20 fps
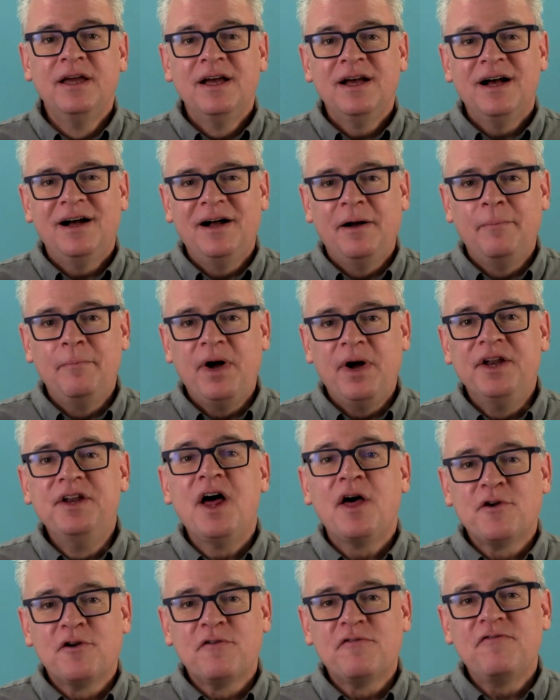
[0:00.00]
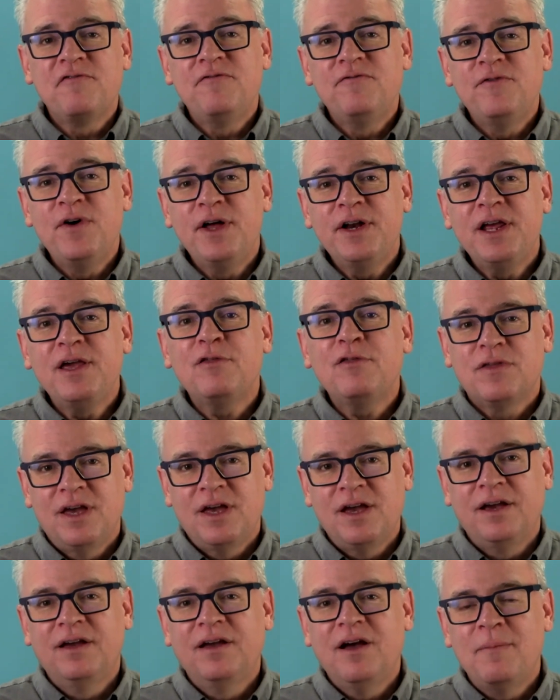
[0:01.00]
Another funny
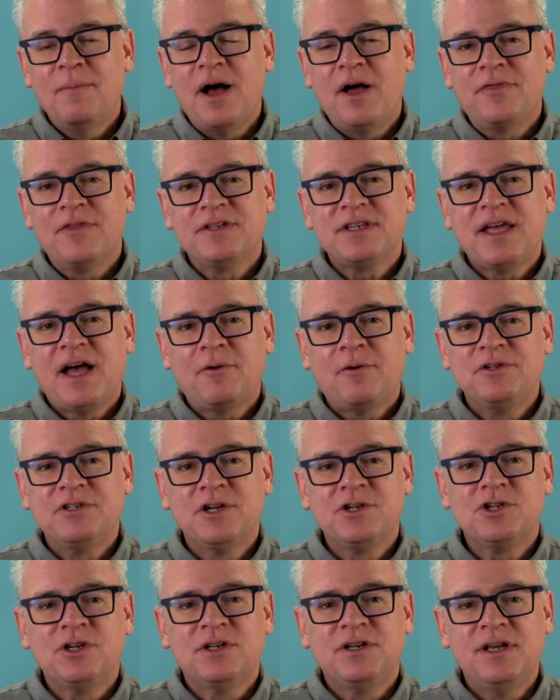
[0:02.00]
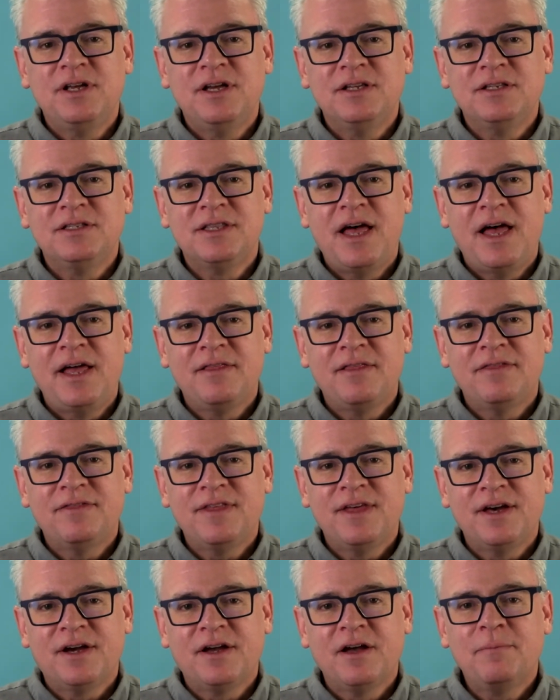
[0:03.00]
thing about this acquisition is that
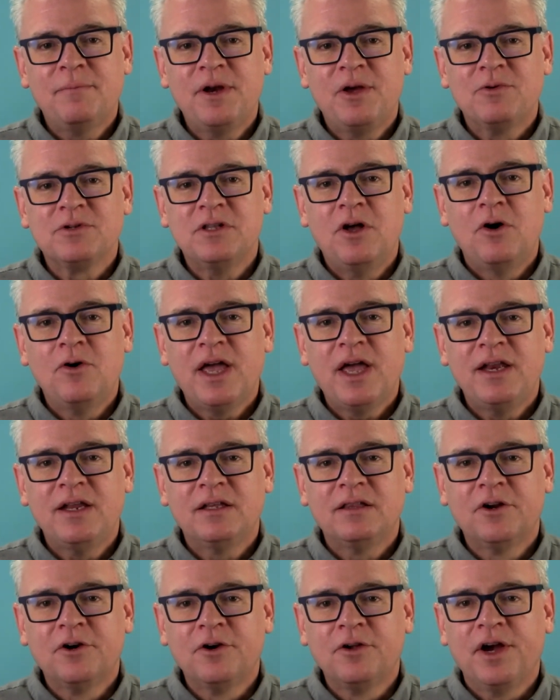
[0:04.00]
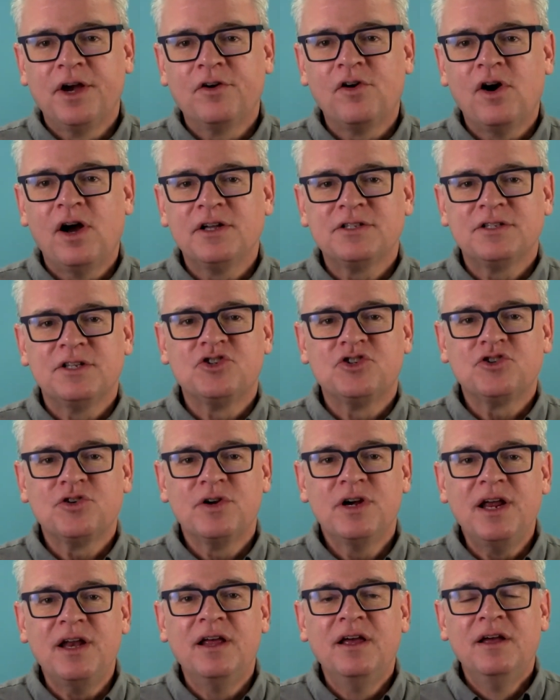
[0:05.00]
the company was located literally across the
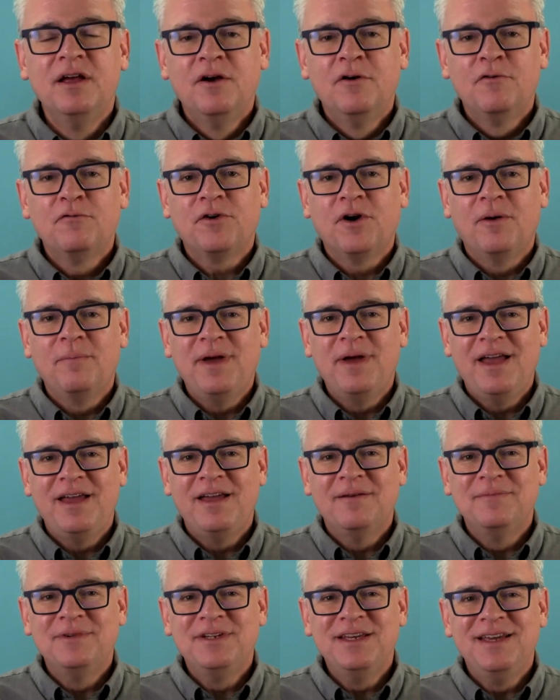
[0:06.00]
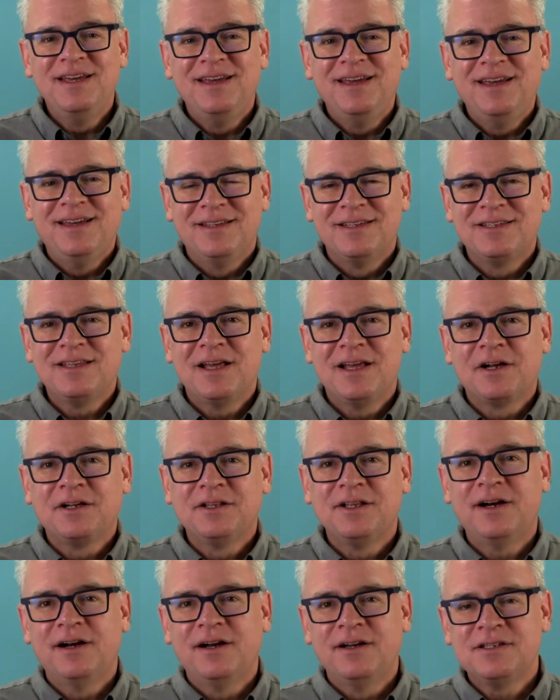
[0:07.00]
street from AMD in Santa
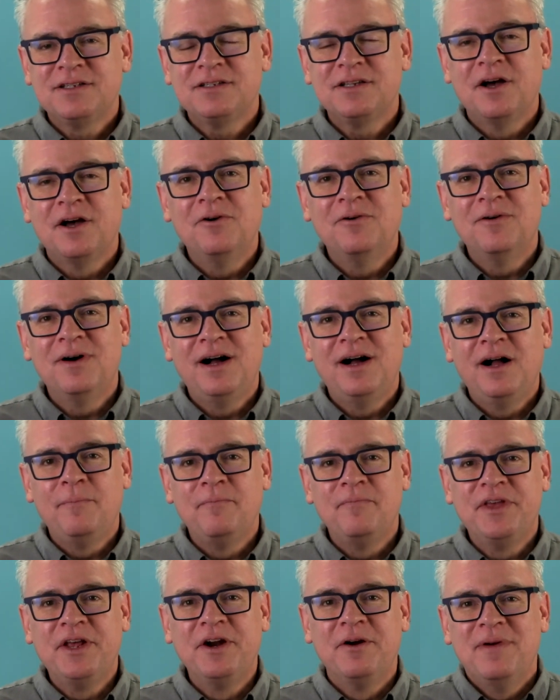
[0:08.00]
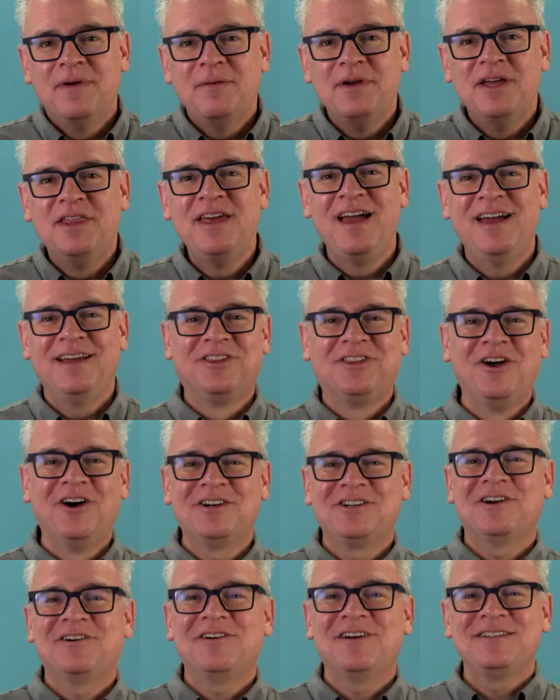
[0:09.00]
Clara. So, maybe they
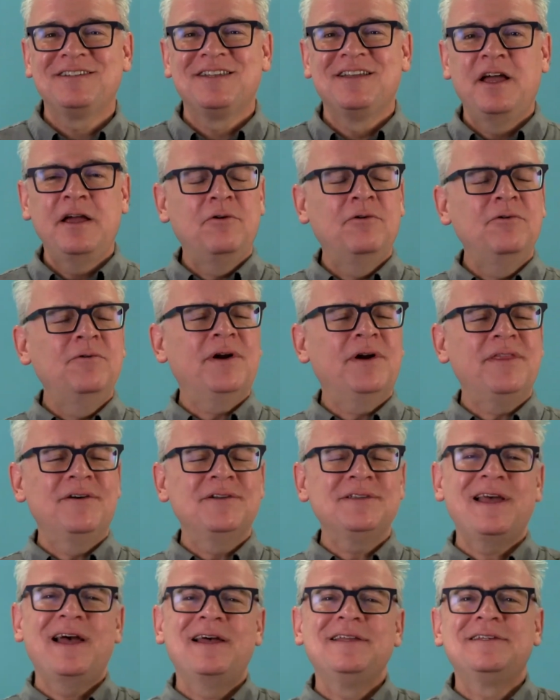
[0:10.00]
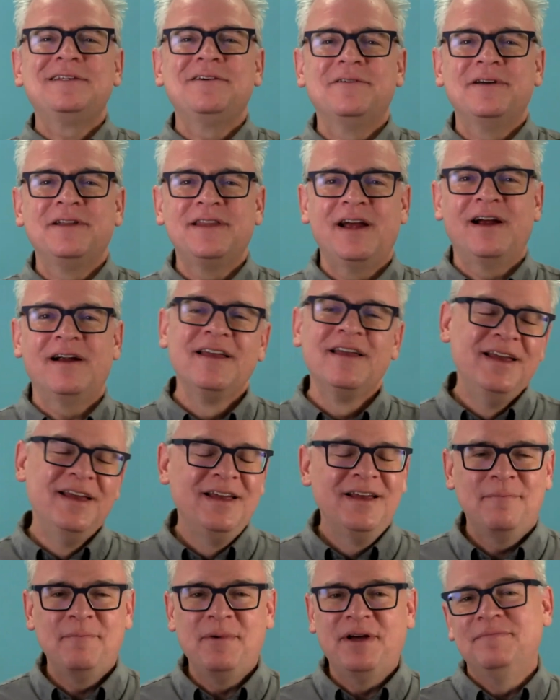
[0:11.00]
looked across at, hey, what are those guys doing there?
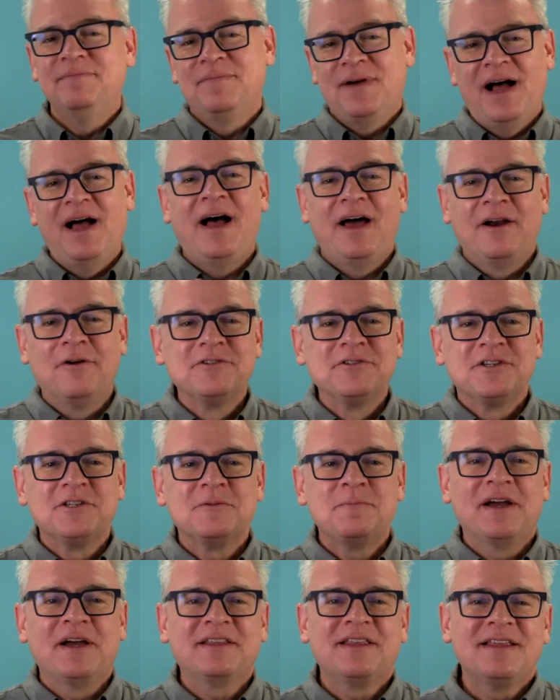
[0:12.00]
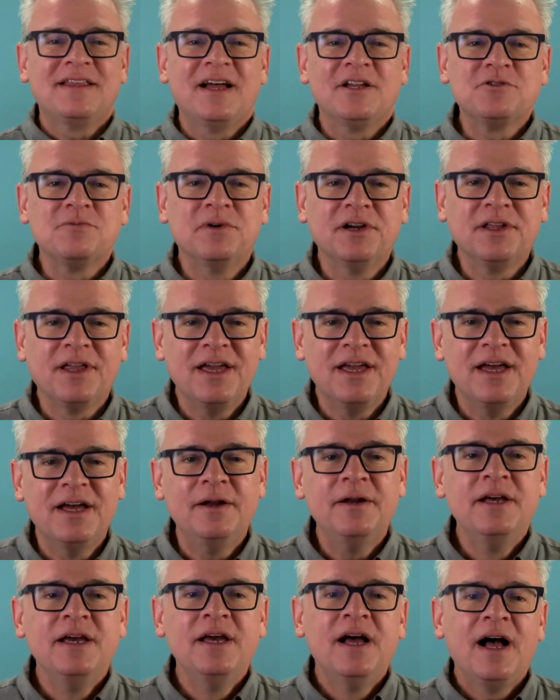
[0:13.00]
But I don't suspect that that's really
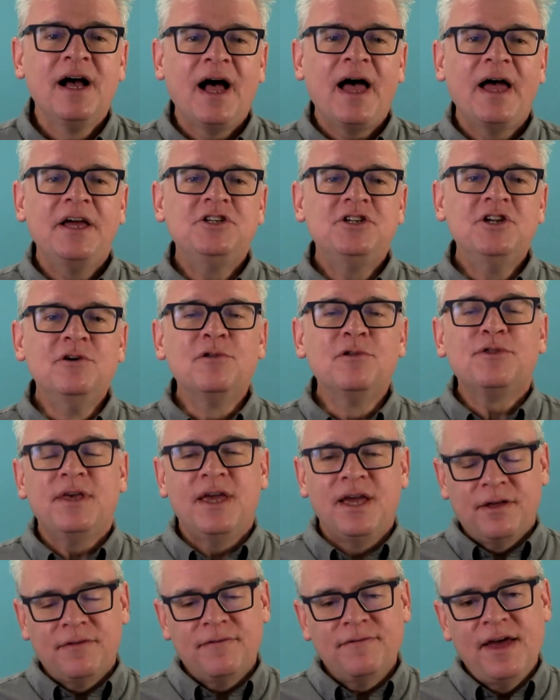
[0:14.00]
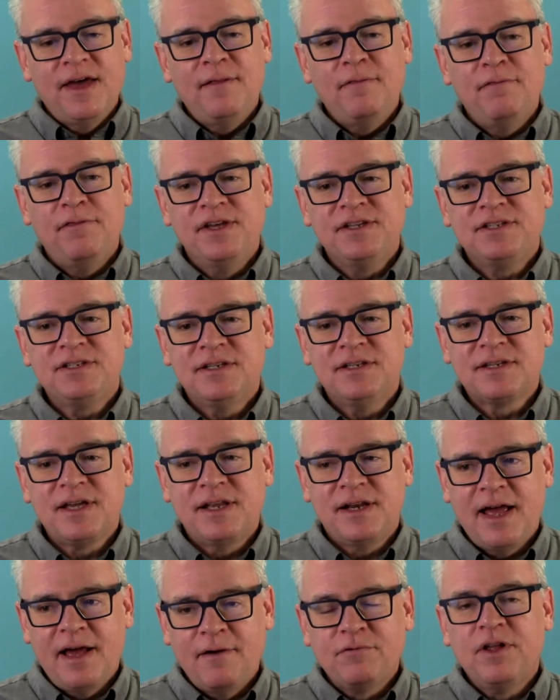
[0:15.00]
it. I do think that this is
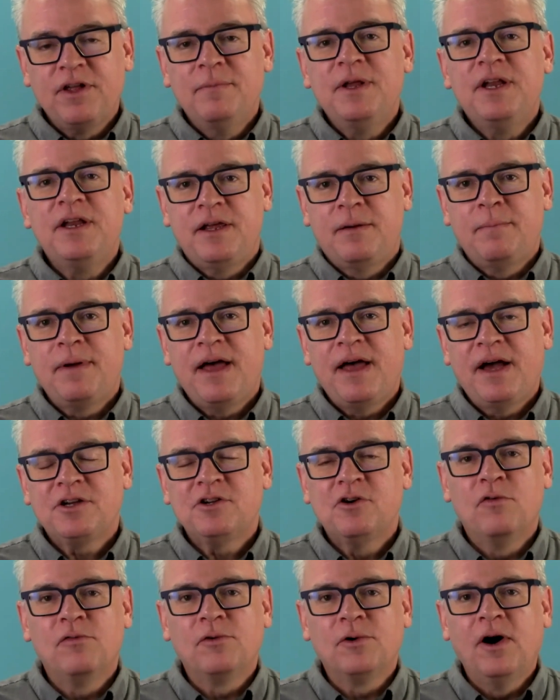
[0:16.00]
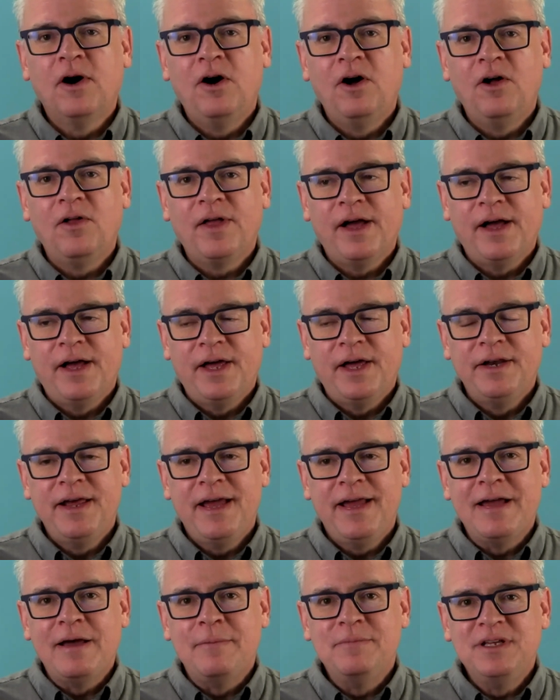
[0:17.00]
going to have limited impact overall on
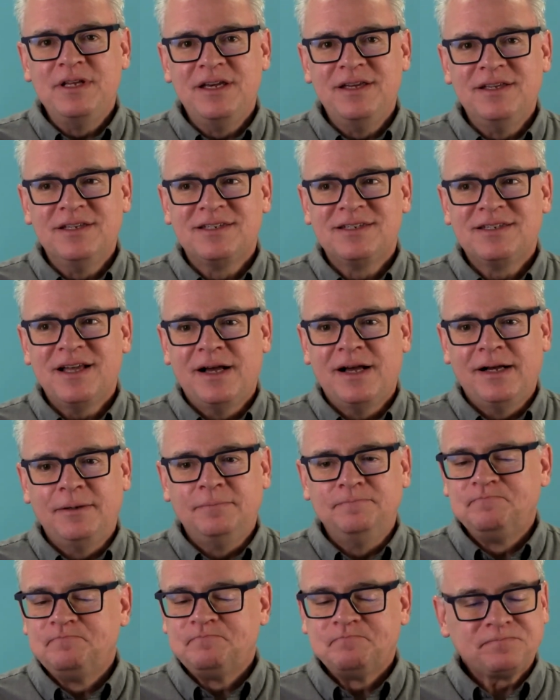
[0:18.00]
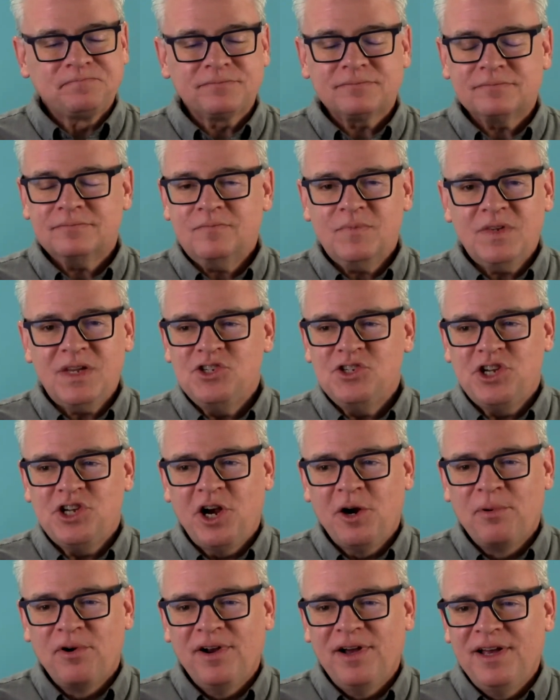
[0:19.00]
AMD's
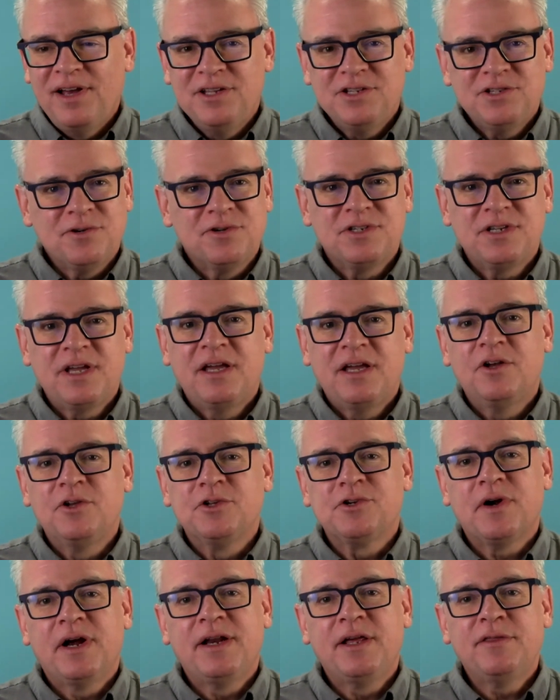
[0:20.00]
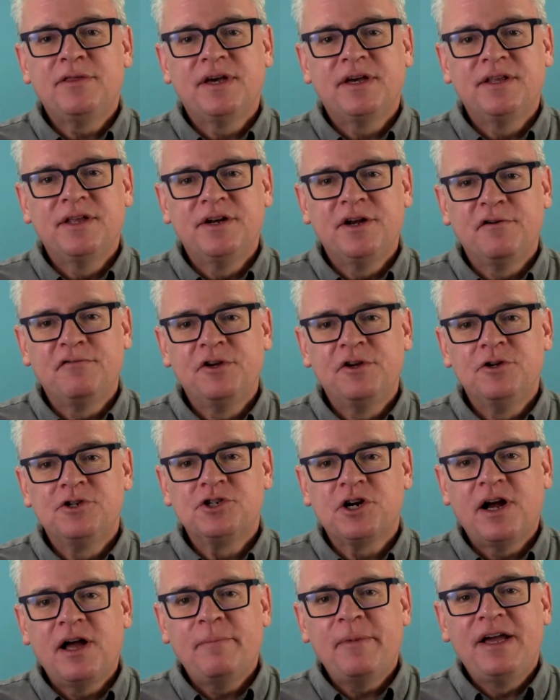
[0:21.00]
share price or sales or anything in the near
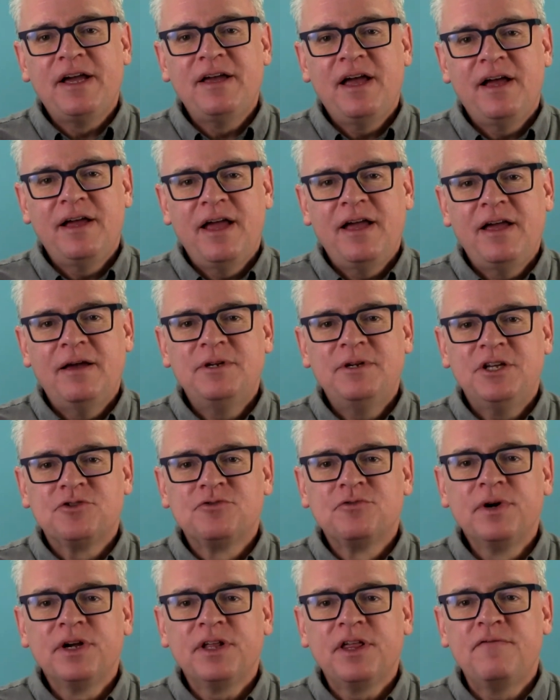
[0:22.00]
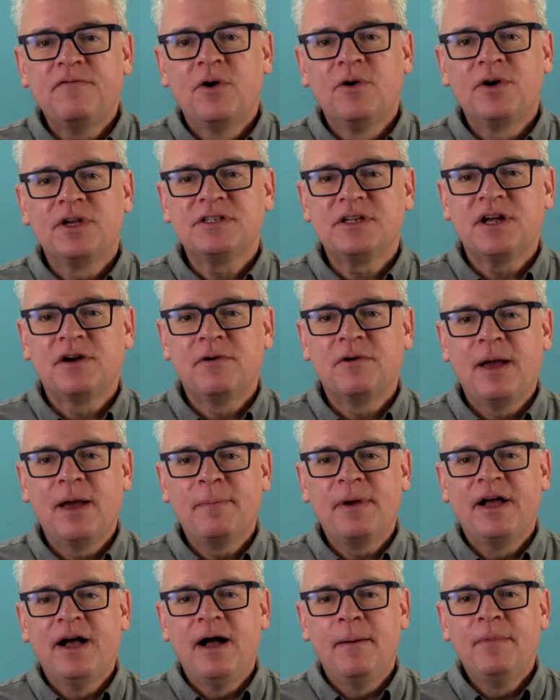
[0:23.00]
future. AMD is really focused on
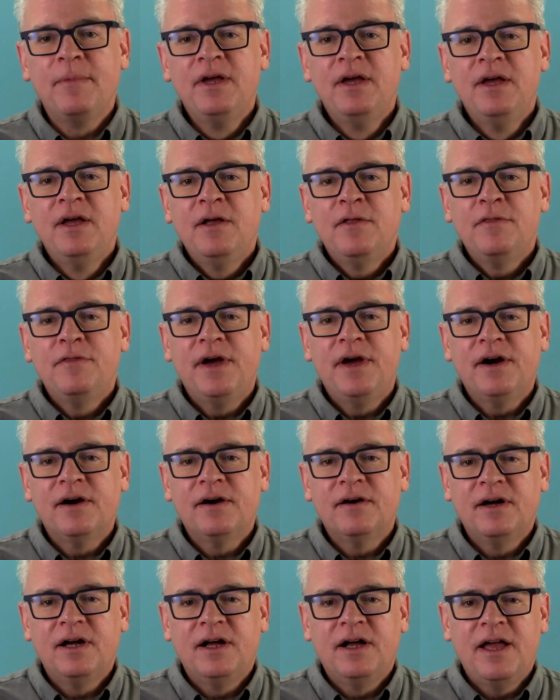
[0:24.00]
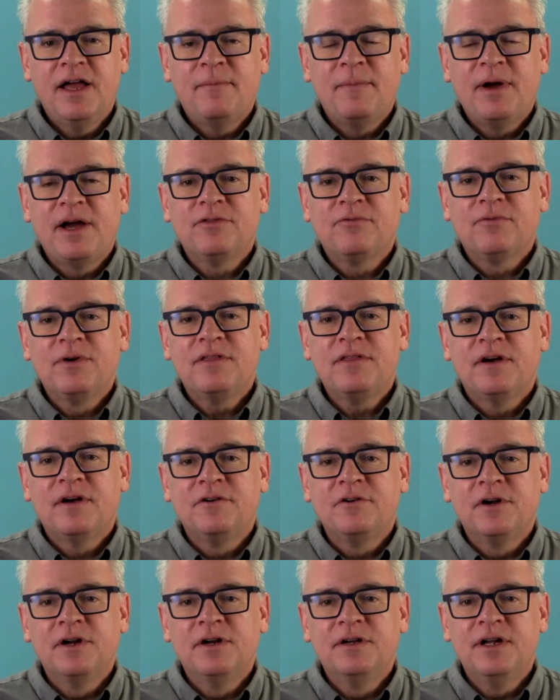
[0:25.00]
ramping up their
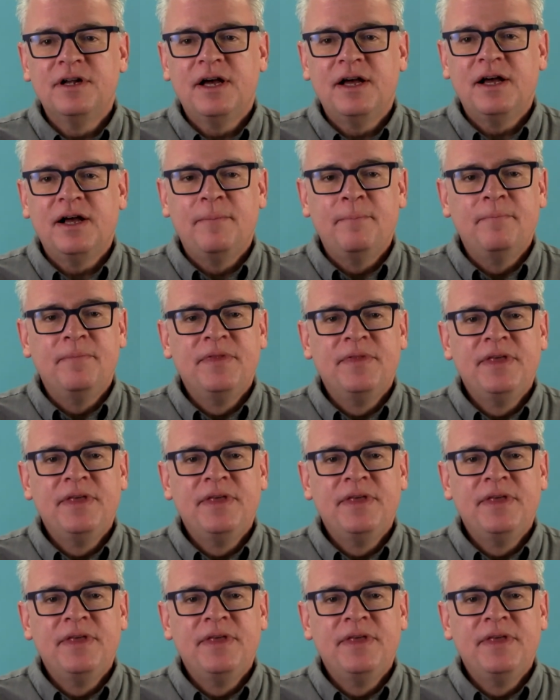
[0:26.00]
MI300